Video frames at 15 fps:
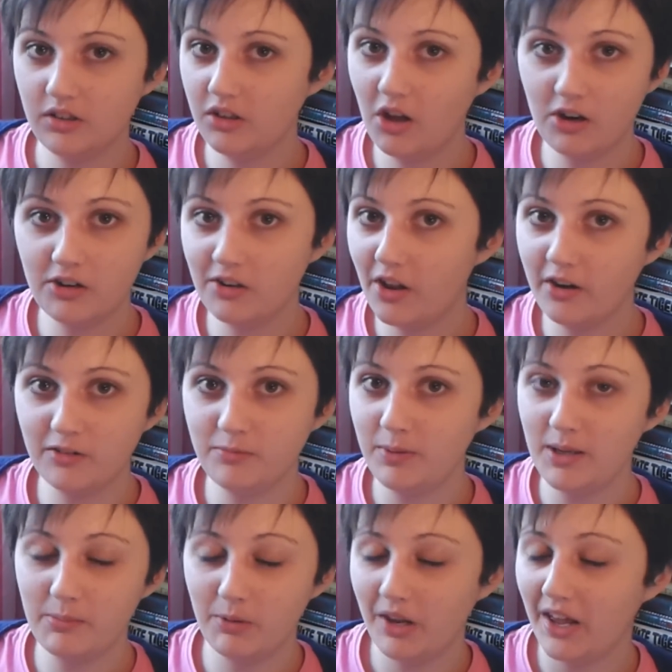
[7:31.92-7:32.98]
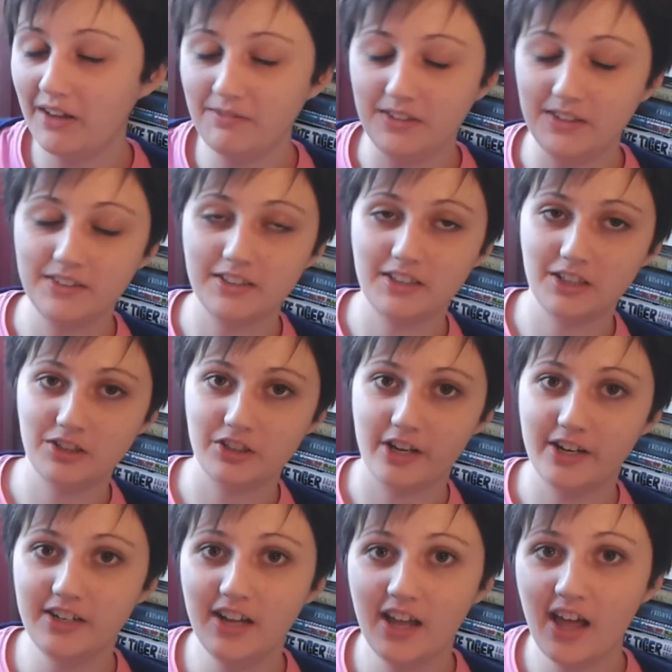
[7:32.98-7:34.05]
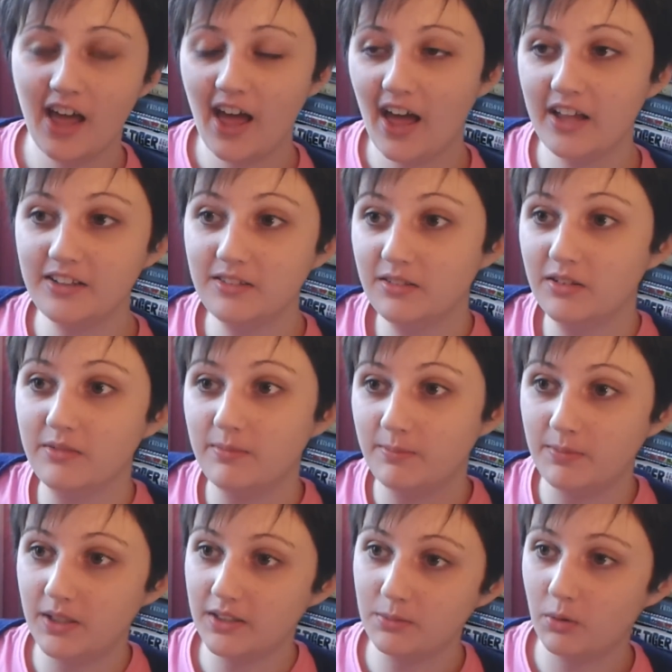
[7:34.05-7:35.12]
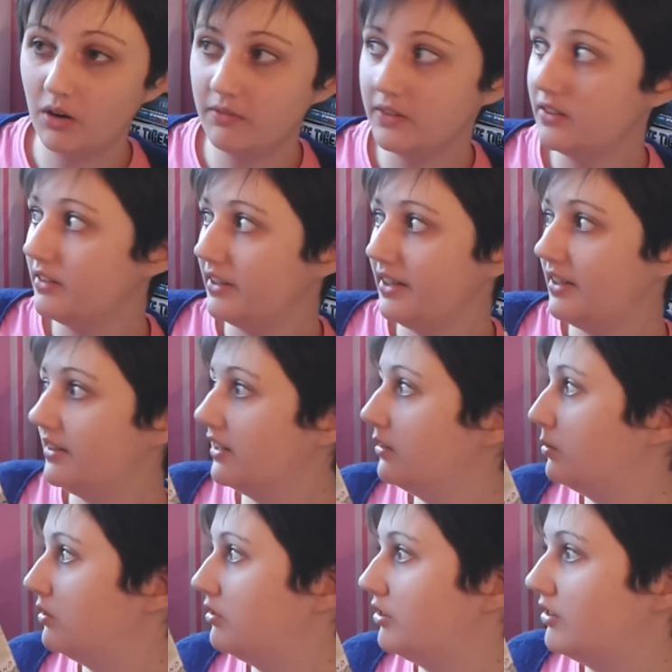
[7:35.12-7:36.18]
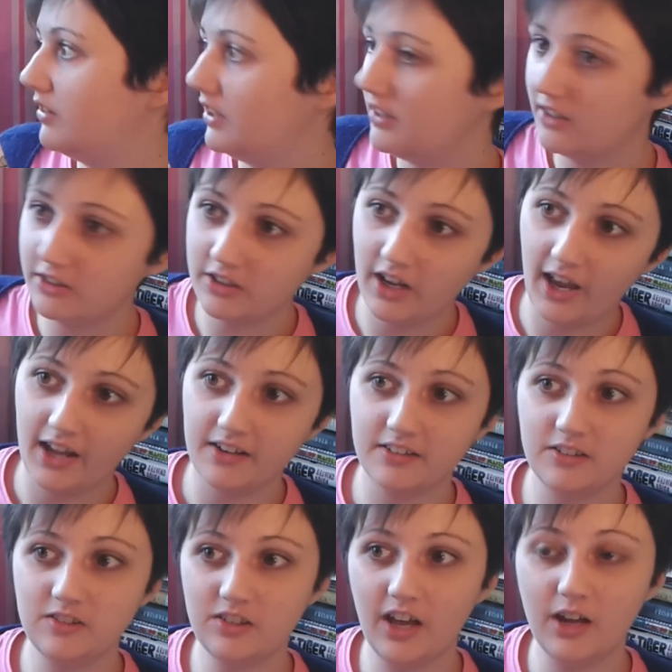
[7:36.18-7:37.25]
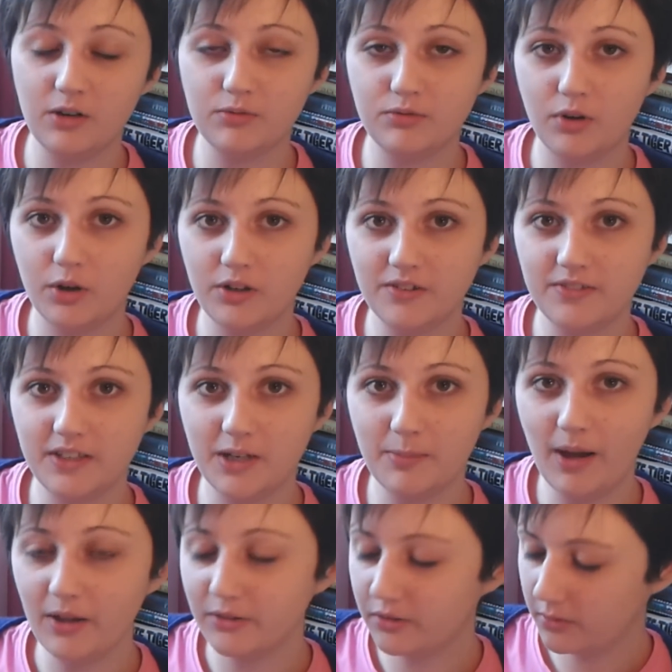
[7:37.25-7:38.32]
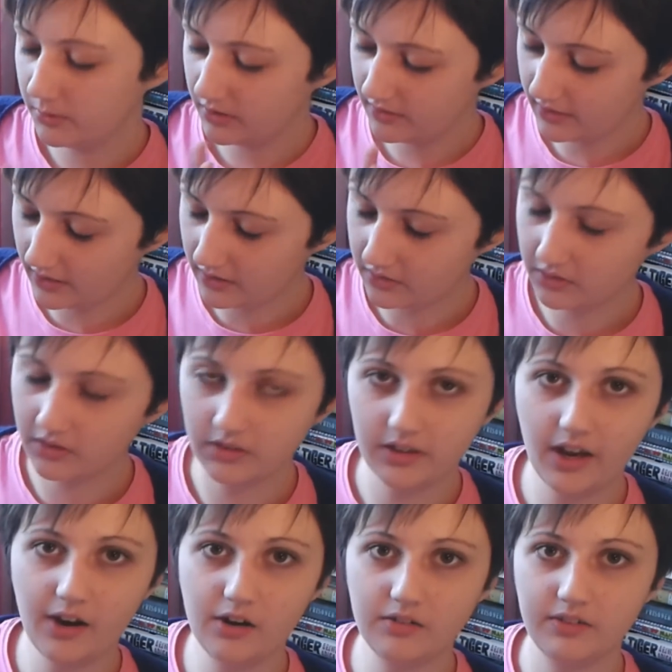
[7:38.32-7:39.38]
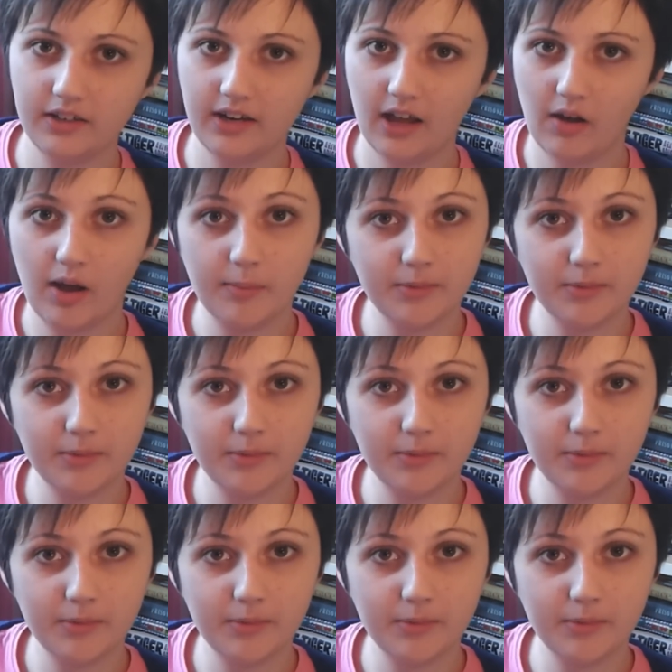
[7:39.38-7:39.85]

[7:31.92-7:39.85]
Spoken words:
Not a lot of people have this edition, and this was just the edition I had as a child and thought nothing about, so I'm going to take good care of it now.